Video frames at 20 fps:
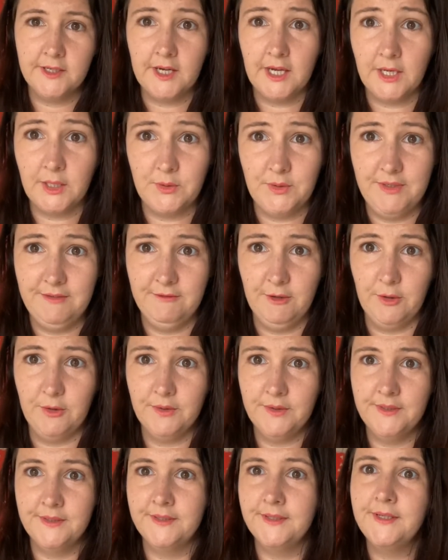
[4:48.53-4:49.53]
I got it
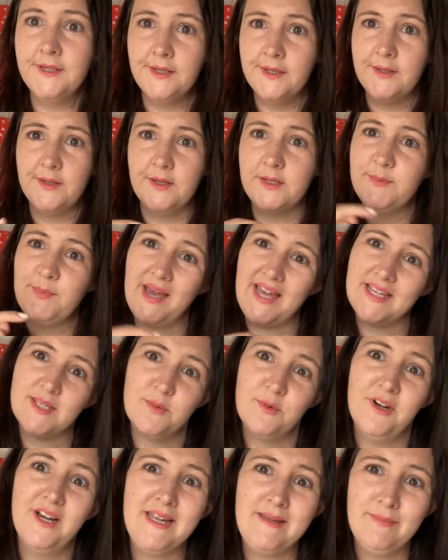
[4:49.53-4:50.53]
wrong. Those bags
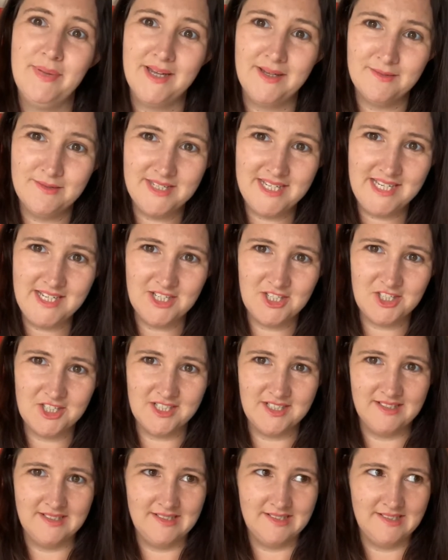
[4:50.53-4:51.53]
were £8 each.
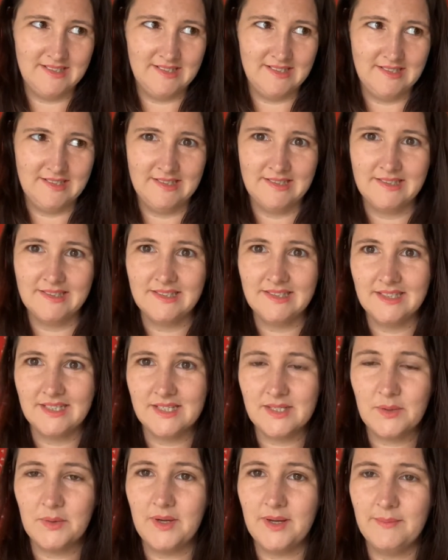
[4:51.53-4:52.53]

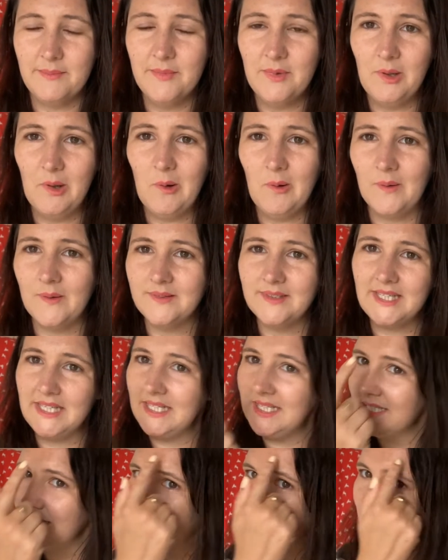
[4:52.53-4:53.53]
That's quite a lot,
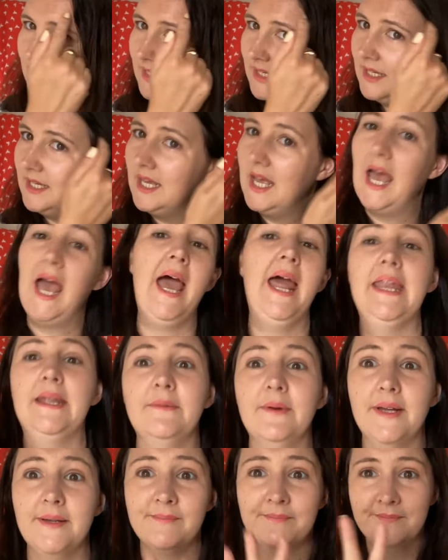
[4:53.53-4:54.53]
really, isn't it?
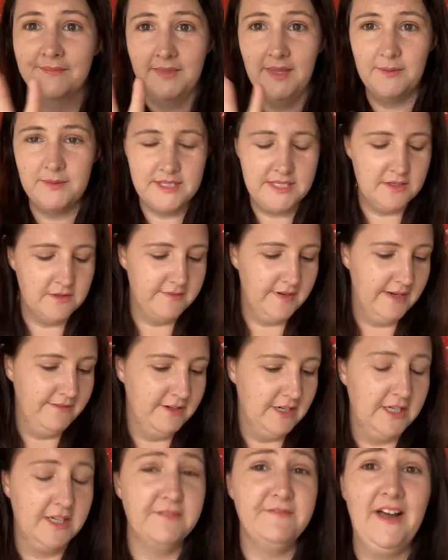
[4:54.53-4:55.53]
Anyway, they were still really,
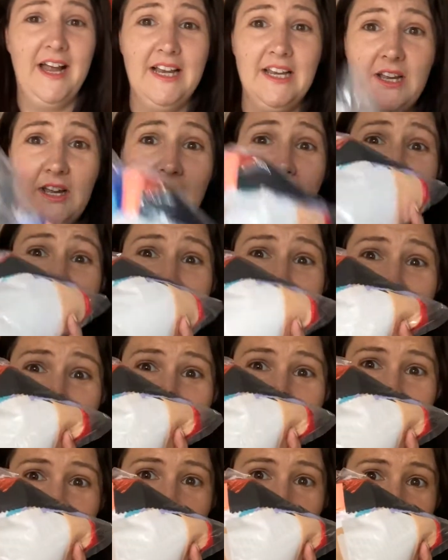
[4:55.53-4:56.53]
really good value.
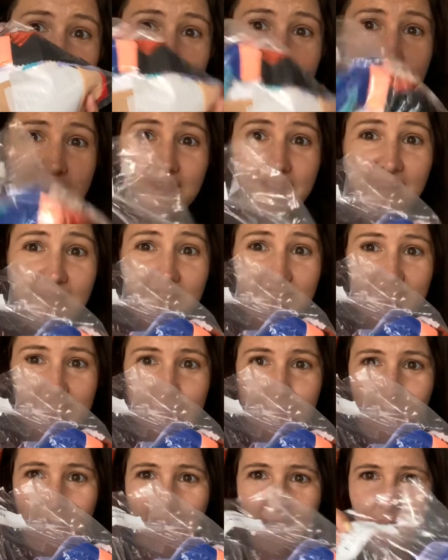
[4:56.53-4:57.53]
This one, this
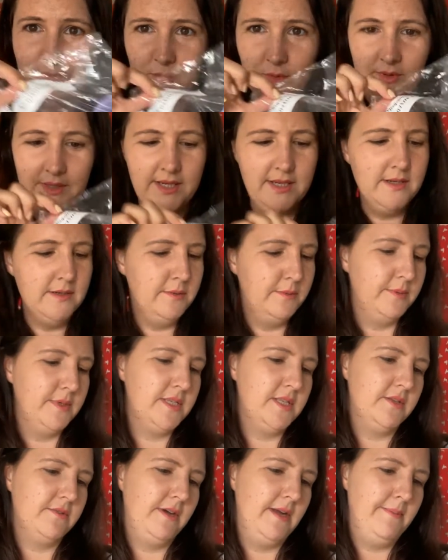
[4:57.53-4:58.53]
bad boy, was
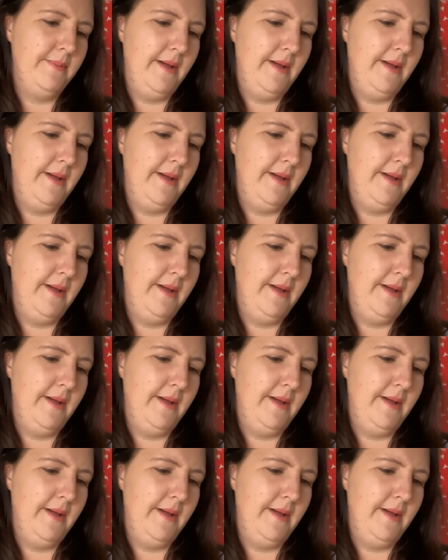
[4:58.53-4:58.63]
£3.